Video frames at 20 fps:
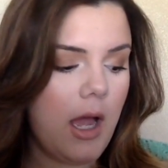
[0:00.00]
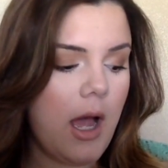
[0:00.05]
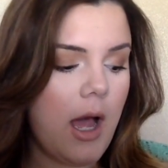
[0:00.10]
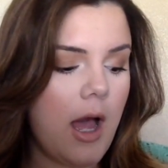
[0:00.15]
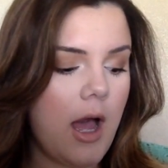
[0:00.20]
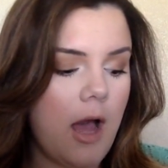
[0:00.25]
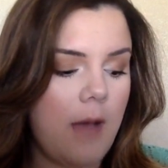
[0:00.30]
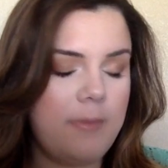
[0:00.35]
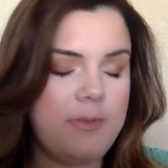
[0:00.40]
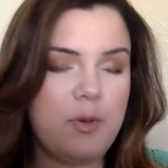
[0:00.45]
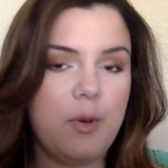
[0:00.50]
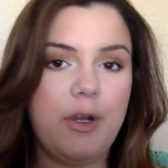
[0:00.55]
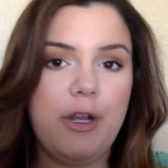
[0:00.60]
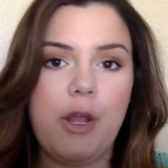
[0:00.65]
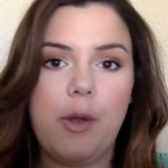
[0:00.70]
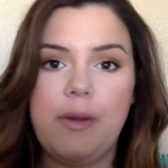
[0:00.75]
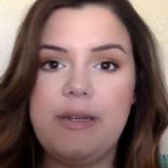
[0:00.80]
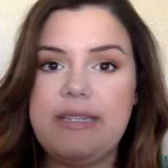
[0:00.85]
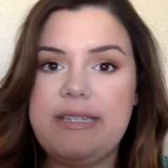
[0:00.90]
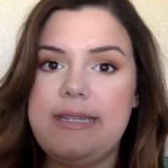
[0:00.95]
So we're going to
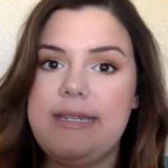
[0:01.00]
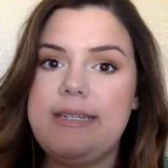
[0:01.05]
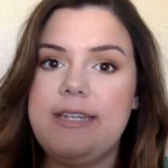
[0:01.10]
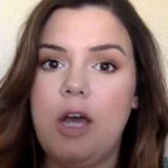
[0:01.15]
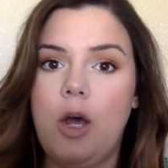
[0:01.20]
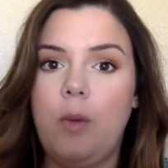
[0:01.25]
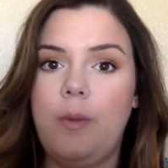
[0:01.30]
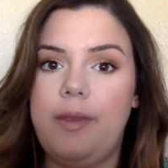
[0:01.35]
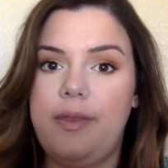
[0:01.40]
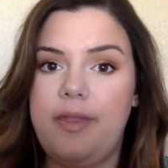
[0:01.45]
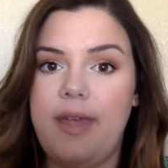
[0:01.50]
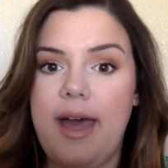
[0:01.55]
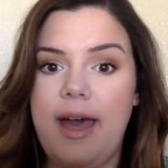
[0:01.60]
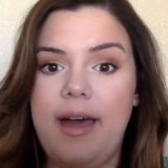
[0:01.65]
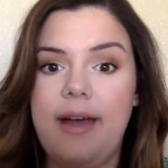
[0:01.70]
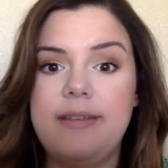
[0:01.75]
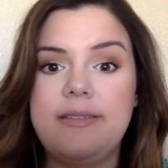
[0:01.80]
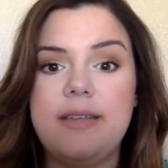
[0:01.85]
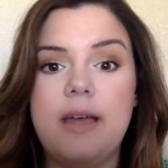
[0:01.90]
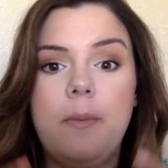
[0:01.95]
go into detail with
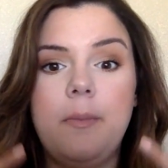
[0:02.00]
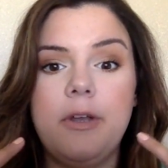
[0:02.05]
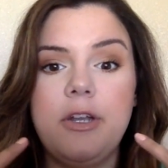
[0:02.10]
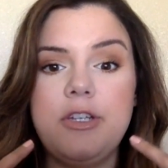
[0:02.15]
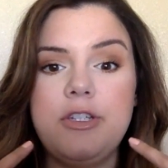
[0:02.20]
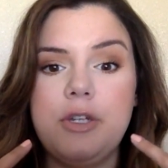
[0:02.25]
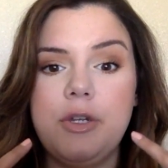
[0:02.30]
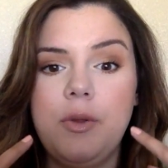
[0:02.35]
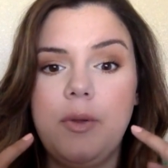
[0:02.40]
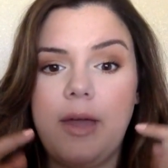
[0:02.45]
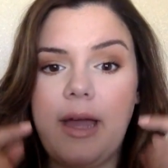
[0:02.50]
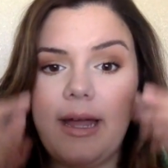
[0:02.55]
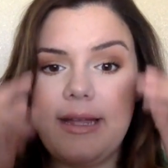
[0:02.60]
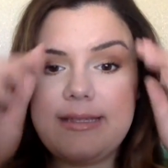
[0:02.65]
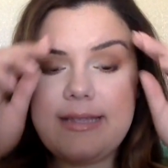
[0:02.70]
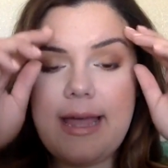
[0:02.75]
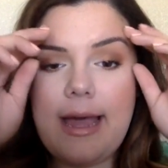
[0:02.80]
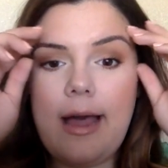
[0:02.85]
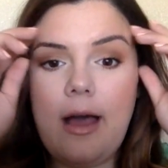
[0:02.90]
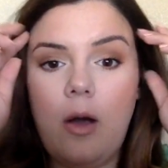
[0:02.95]
that. I'm going to show you
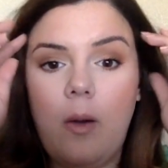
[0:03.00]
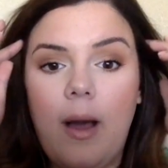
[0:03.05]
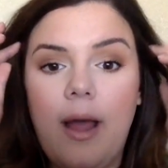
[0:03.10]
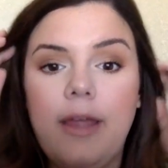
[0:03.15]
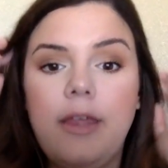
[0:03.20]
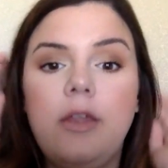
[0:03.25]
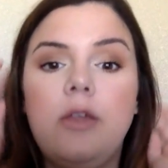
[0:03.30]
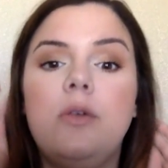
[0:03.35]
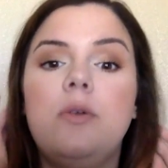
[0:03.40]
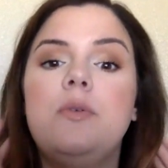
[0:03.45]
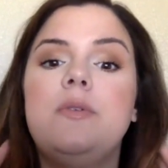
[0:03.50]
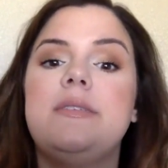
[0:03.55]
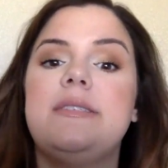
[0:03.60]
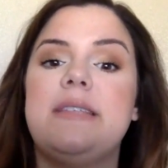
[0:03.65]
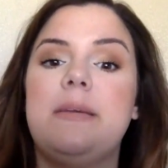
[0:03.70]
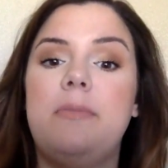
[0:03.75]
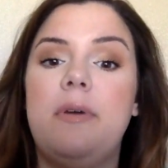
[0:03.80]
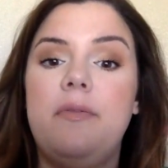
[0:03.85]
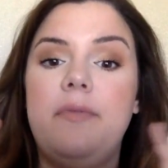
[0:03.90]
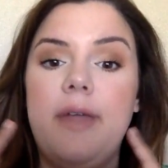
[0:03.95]
guys how I use
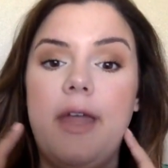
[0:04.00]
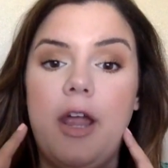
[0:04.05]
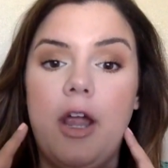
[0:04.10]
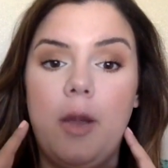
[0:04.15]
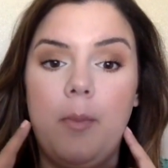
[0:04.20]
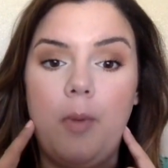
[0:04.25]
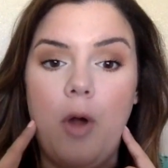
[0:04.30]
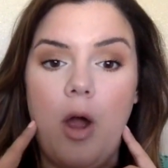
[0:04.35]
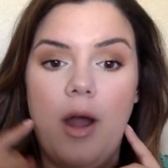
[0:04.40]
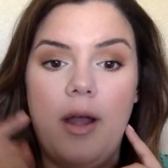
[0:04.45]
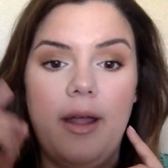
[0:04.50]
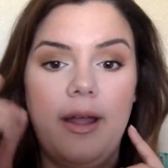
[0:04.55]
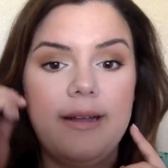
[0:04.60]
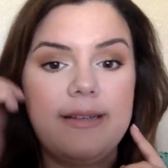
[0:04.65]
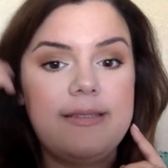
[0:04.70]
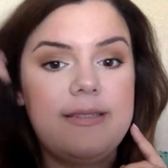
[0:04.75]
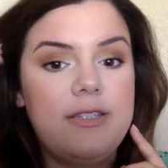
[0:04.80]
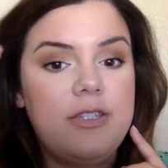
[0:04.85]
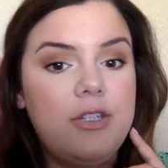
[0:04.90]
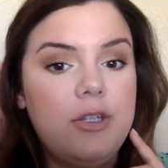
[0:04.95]
some of their
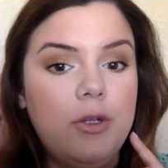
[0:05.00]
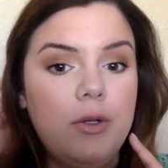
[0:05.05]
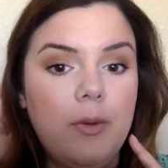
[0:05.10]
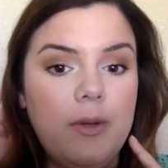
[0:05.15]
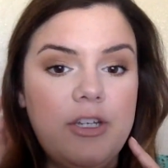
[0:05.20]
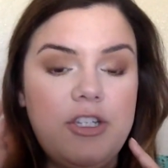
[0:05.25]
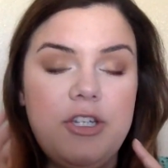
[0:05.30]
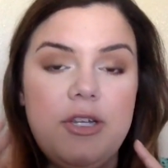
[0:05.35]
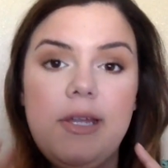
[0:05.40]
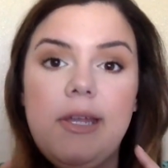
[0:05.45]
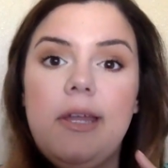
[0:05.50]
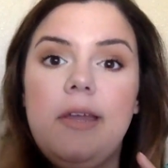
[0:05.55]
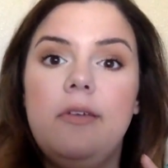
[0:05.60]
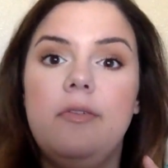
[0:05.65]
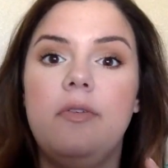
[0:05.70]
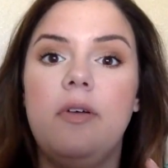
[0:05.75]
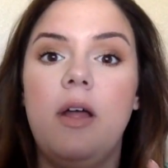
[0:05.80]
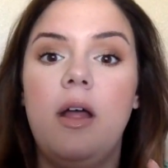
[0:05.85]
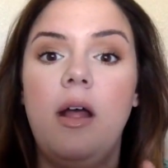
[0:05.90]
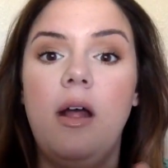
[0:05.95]
products to
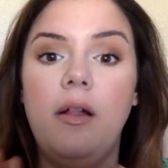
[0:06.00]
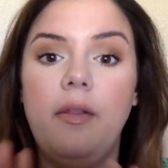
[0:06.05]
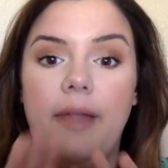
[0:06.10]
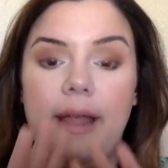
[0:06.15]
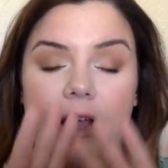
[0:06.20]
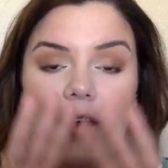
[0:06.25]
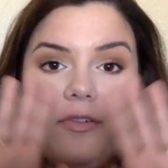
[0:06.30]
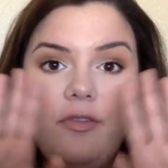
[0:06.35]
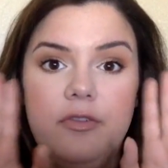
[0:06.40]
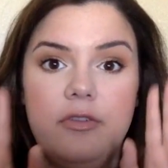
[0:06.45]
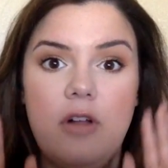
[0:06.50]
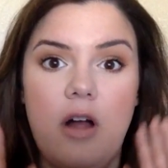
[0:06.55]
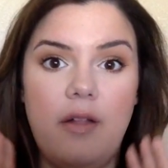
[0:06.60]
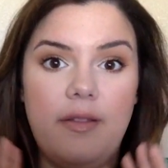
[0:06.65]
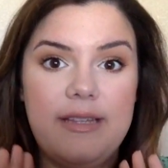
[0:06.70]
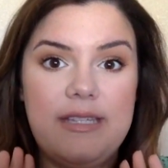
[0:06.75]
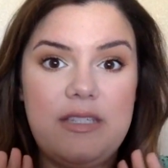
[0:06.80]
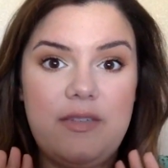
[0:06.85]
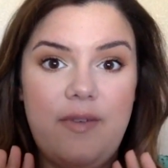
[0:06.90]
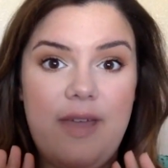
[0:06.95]
achieve like a
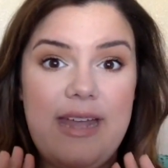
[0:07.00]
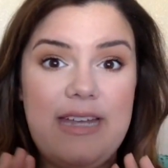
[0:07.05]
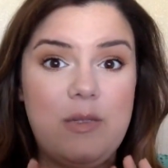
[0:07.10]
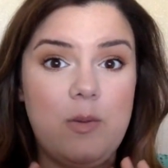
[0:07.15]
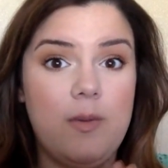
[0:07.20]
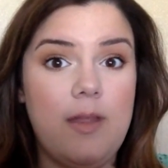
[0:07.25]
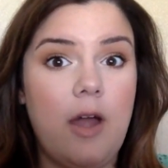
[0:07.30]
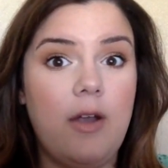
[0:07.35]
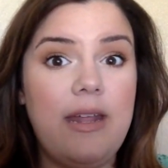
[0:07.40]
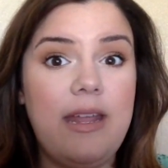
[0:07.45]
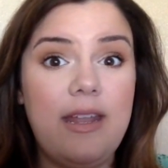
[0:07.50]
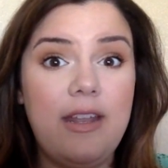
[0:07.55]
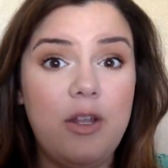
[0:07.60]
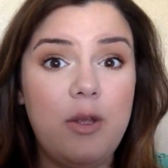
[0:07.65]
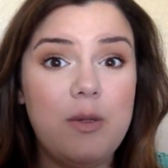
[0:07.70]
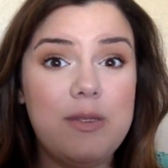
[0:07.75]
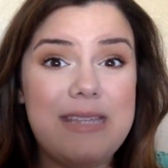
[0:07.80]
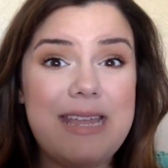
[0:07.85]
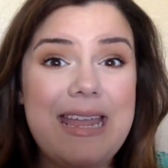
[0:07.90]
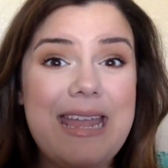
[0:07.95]
flawless face without
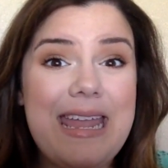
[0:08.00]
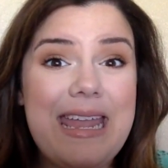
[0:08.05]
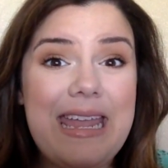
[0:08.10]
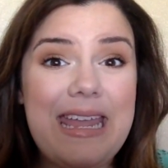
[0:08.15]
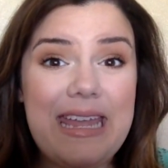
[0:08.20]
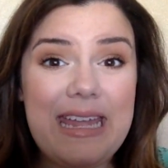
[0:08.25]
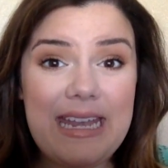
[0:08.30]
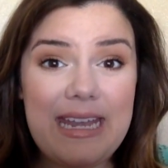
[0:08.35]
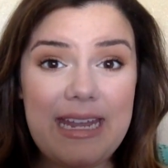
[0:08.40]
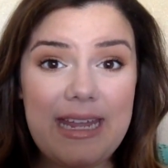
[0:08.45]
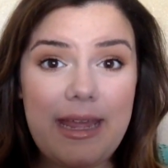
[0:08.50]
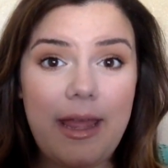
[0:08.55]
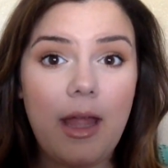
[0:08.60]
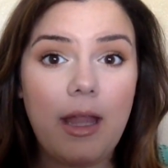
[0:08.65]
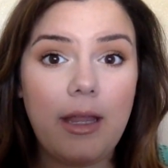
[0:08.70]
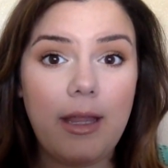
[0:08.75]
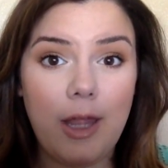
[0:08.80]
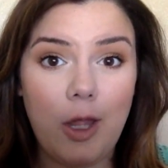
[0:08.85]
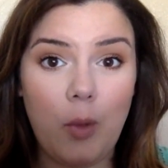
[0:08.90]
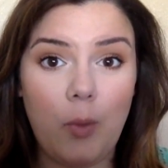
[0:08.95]
using any
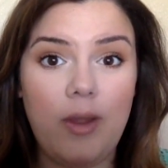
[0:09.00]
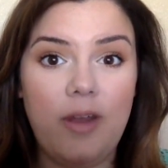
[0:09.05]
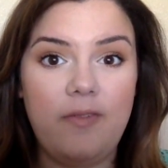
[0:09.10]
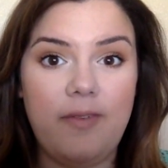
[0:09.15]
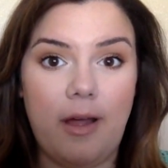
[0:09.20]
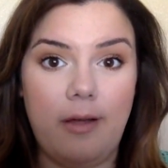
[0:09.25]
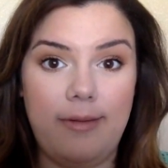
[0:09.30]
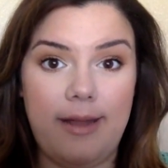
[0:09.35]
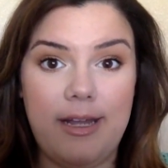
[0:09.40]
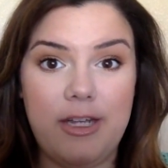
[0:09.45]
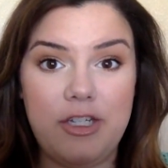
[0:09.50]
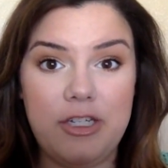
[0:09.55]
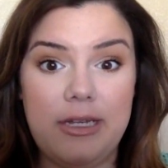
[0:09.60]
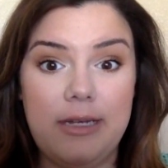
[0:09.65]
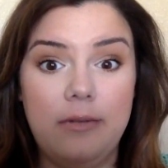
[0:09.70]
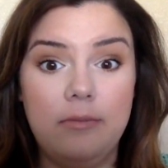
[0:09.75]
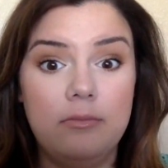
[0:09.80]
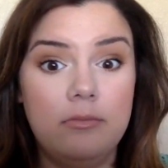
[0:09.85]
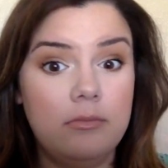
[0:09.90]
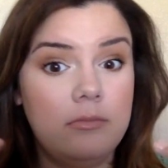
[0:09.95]
liquid
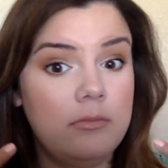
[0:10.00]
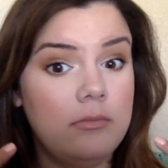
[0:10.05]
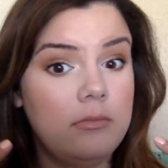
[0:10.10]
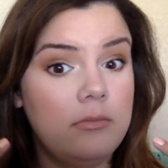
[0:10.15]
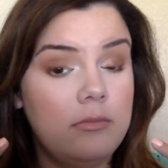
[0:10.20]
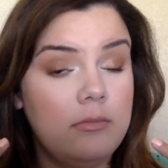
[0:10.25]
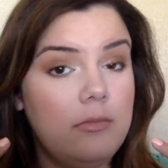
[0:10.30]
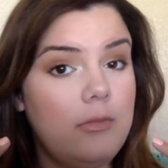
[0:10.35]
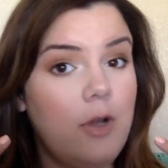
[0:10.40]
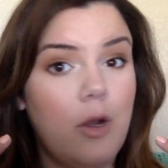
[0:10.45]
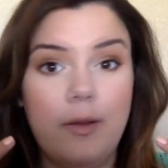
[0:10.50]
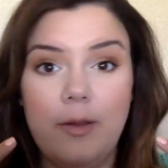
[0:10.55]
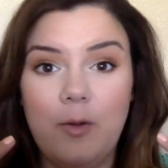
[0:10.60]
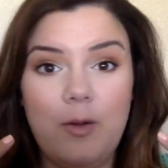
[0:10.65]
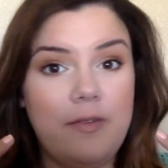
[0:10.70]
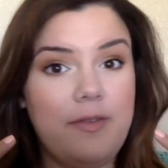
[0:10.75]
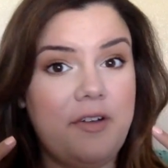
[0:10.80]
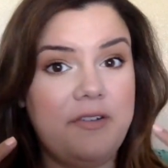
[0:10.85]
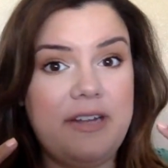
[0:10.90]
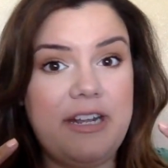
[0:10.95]
foundation. No
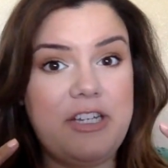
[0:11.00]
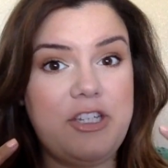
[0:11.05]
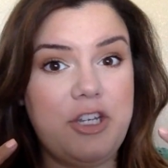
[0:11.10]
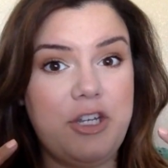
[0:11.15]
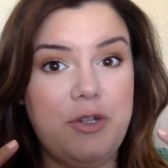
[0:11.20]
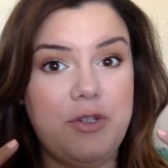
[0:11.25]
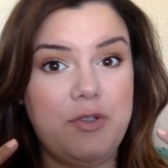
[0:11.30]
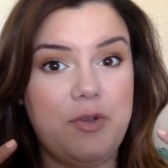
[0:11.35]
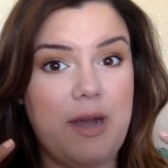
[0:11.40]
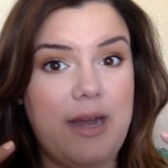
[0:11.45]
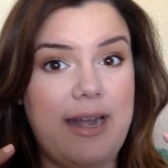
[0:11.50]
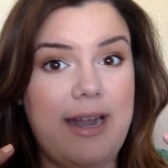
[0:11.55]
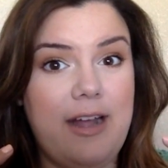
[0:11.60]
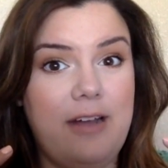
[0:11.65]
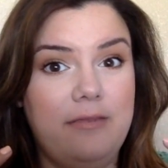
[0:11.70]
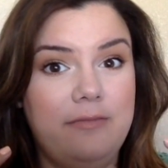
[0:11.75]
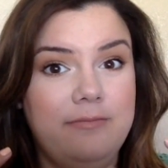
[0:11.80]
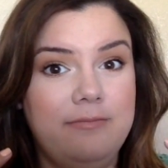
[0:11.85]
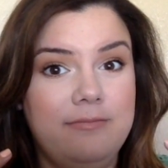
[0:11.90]
liquid foundation used right now.